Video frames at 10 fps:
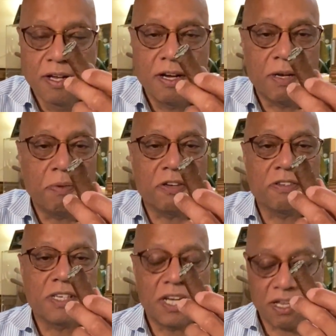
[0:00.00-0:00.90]
Only
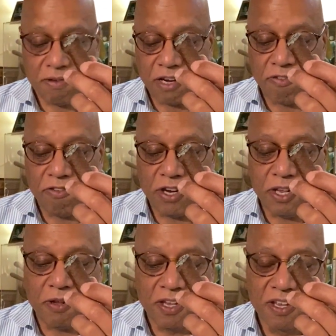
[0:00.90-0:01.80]
because I really
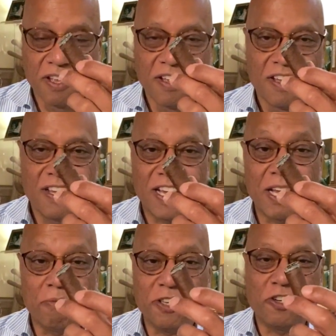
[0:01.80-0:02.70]
am
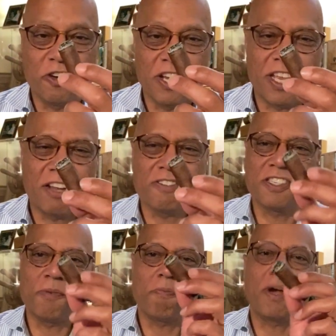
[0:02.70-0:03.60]
enjoying it, and I'll
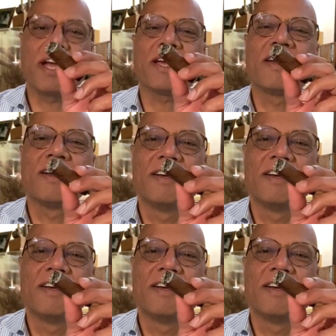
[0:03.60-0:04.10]
sit back